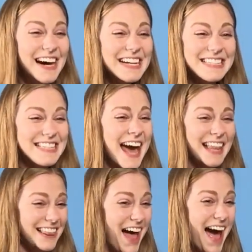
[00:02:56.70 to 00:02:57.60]
What is
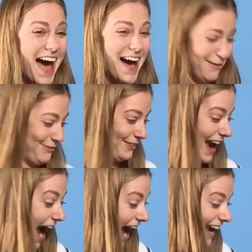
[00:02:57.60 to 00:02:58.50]
that laugh?
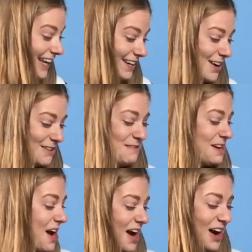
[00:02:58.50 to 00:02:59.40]
I don't
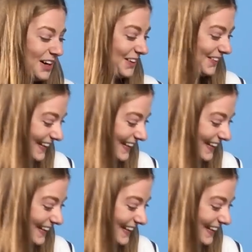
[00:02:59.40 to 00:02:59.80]
know.